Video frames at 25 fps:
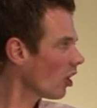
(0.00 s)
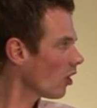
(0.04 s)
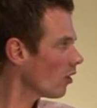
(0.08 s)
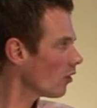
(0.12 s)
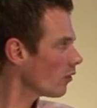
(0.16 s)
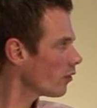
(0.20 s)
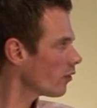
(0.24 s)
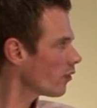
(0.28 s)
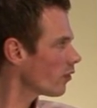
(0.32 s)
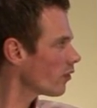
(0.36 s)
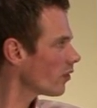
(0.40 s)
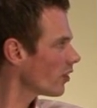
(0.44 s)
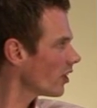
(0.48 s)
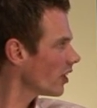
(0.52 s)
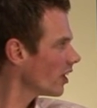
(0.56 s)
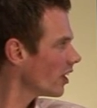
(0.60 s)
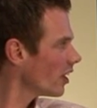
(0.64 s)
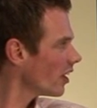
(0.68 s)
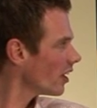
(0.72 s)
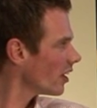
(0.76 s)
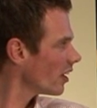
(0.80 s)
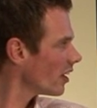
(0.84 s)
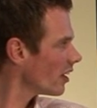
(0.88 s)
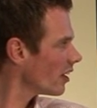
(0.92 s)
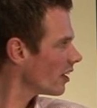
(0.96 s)
of
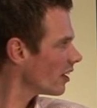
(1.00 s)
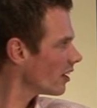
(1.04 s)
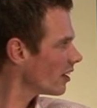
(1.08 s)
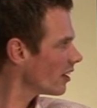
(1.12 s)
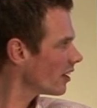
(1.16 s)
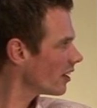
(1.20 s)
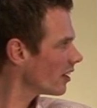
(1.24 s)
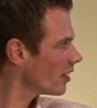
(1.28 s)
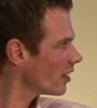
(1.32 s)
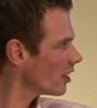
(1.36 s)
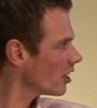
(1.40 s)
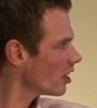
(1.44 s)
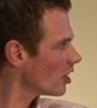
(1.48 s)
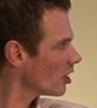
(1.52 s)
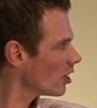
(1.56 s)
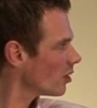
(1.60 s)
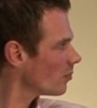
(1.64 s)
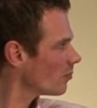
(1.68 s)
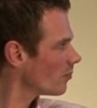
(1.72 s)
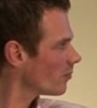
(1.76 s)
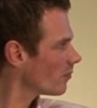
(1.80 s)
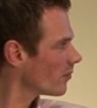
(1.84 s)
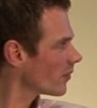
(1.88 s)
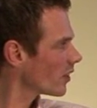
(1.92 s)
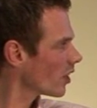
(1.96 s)

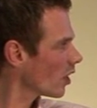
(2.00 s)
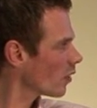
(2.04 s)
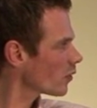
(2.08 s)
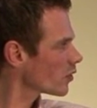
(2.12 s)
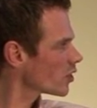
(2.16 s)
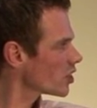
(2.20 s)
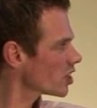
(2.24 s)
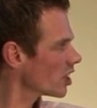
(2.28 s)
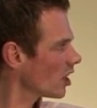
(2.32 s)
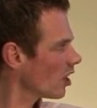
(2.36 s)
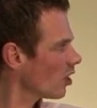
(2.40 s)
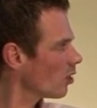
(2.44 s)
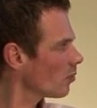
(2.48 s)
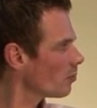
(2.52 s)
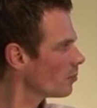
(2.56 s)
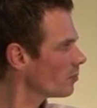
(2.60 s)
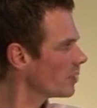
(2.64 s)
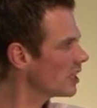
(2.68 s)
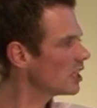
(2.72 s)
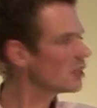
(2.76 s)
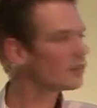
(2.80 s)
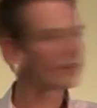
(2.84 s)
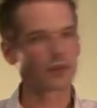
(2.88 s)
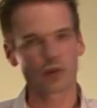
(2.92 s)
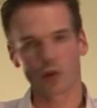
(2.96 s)
cell
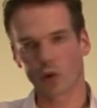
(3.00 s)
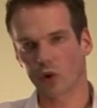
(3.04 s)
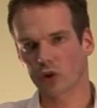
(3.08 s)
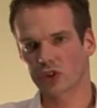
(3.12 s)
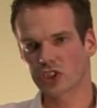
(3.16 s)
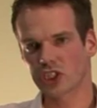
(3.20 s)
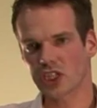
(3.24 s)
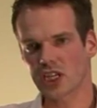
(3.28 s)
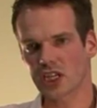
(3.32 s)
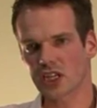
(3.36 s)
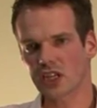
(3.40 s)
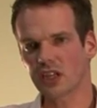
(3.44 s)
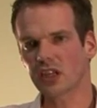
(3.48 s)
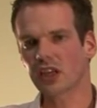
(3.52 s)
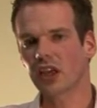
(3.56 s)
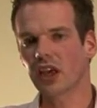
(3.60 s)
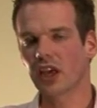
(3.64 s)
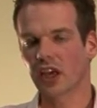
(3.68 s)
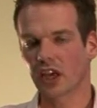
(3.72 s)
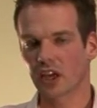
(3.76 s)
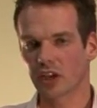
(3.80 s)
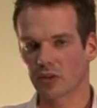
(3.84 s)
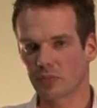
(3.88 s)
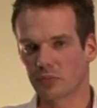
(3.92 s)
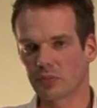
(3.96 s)
B14,
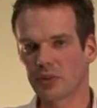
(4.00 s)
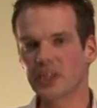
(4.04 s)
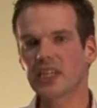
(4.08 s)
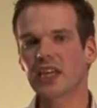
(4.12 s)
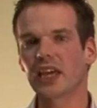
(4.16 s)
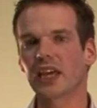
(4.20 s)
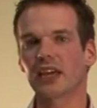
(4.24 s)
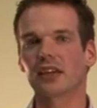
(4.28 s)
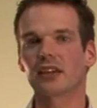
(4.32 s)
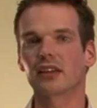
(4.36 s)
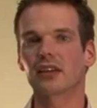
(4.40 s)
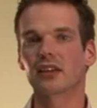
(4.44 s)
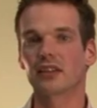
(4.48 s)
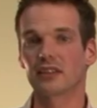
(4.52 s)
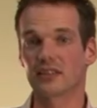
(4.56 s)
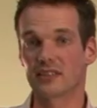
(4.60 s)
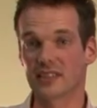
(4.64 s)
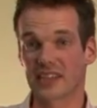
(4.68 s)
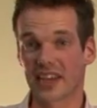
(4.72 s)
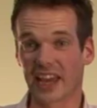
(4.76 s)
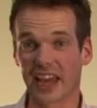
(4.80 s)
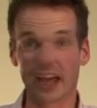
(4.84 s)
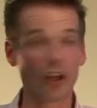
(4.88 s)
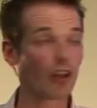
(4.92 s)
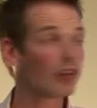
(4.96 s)
being
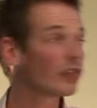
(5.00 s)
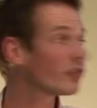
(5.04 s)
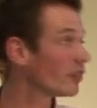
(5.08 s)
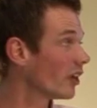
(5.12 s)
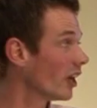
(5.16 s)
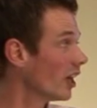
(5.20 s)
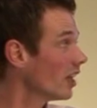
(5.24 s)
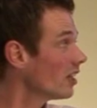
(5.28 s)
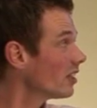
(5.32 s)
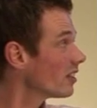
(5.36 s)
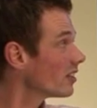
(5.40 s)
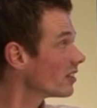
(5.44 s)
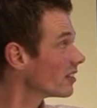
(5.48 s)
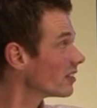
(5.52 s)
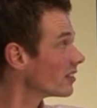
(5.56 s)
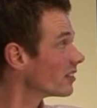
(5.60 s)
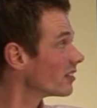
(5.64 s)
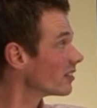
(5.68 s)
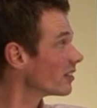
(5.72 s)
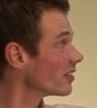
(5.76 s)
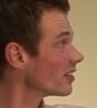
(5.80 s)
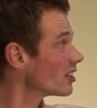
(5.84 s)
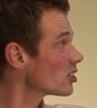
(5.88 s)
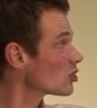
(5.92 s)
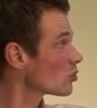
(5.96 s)
the alpha,
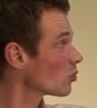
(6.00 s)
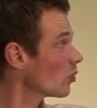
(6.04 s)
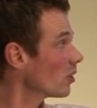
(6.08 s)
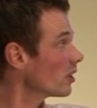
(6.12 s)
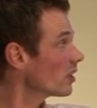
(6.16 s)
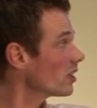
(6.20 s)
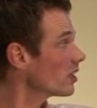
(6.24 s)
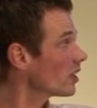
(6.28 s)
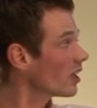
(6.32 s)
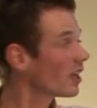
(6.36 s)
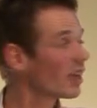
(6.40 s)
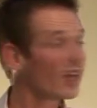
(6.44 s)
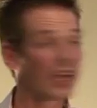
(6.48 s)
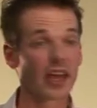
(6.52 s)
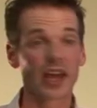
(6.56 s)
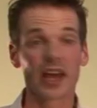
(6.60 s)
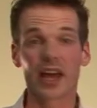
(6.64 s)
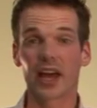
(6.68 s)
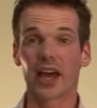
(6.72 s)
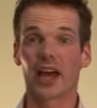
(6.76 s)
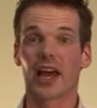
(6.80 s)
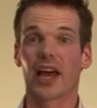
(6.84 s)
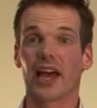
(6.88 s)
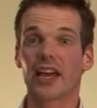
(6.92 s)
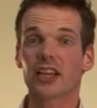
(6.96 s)
this one,
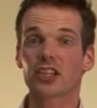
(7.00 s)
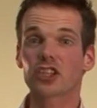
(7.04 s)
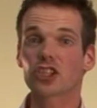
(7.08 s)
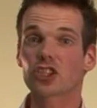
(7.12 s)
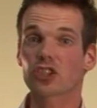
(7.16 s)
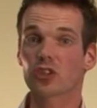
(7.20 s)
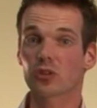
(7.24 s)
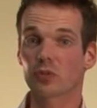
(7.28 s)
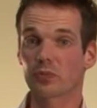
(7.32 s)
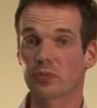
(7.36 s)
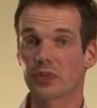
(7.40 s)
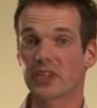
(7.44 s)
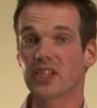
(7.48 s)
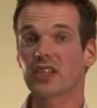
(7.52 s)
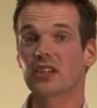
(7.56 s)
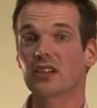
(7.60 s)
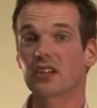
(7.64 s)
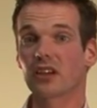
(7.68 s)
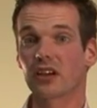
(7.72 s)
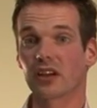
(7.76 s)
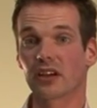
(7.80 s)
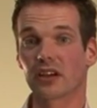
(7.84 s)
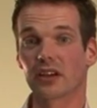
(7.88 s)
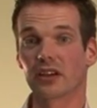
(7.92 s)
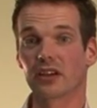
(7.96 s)
has to be
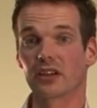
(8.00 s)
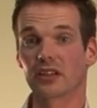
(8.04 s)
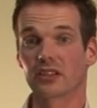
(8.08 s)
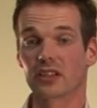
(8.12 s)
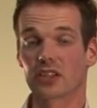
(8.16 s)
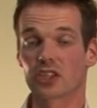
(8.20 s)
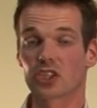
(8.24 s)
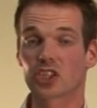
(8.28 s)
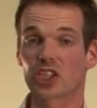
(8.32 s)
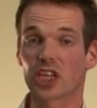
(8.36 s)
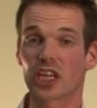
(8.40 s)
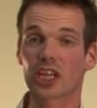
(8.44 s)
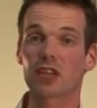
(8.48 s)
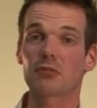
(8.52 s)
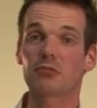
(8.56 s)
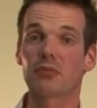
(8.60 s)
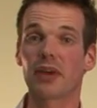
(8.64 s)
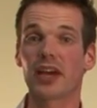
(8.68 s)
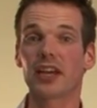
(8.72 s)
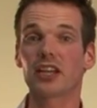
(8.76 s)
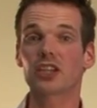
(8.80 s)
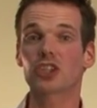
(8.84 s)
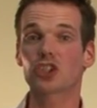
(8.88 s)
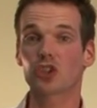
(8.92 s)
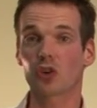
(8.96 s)
the same
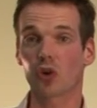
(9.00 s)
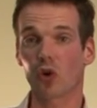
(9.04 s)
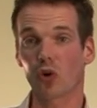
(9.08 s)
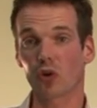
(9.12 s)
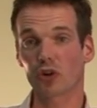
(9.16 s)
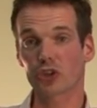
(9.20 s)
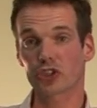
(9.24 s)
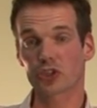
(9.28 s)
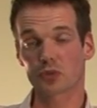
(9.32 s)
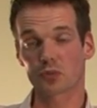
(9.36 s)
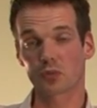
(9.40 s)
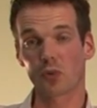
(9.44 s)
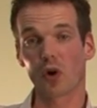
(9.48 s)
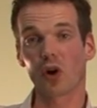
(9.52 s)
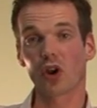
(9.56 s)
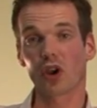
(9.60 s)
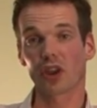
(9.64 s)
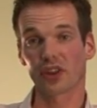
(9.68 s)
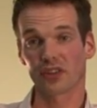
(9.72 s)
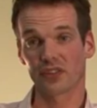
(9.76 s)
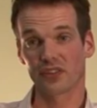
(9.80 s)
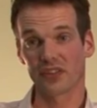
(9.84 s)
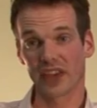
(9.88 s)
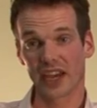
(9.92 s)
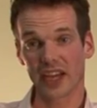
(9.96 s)
as or
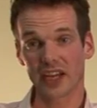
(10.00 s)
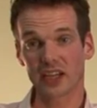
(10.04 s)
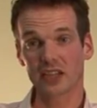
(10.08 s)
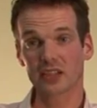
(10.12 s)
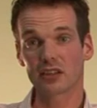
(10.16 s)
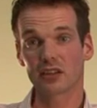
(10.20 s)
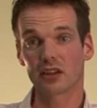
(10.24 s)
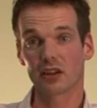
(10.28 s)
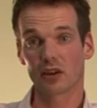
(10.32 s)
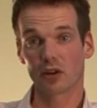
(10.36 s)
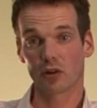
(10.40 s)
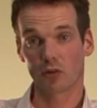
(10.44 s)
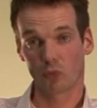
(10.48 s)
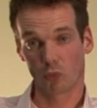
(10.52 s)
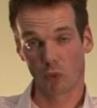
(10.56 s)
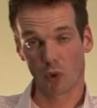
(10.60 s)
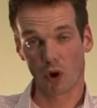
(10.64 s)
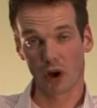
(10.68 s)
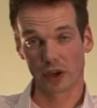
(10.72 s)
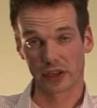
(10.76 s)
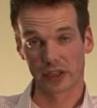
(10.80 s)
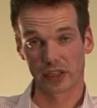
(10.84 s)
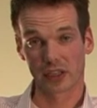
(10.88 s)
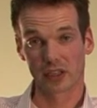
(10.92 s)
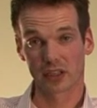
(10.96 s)
smaller than
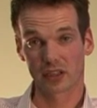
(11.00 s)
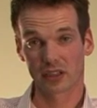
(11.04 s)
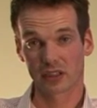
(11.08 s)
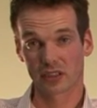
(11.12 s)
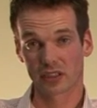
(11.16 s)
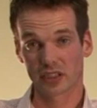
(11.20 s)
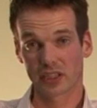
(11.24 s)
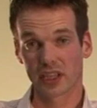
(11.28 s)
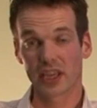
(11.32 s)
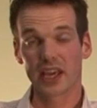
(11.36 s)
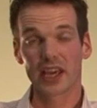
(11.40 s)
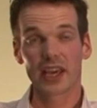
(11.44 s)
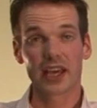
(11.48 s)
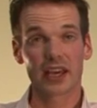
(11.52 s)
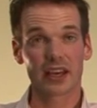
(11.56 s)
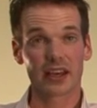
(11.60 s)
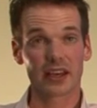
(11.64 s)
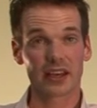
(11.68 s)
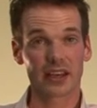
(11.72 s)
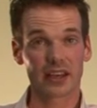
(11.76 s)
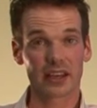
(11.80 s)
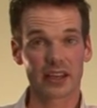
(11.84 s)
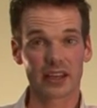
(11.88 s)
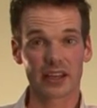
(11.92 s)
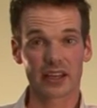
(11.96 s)
1.
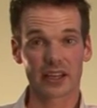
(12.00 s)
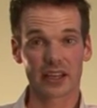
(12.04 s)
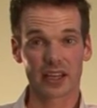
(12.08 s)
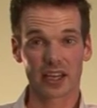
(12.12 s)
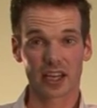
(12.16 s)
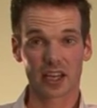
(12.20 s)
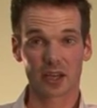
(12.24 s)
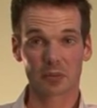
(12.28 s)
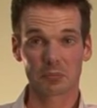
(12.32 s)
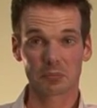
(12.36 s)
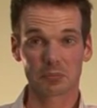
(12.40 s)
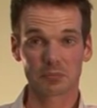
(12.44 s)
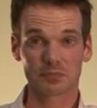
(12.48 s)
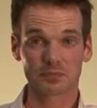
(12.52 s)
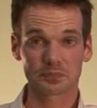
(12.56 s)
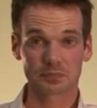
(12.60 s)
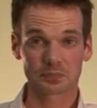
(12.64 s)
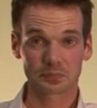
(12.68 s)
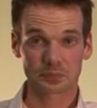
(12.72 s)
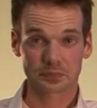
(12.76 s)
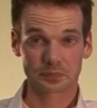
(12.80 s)
And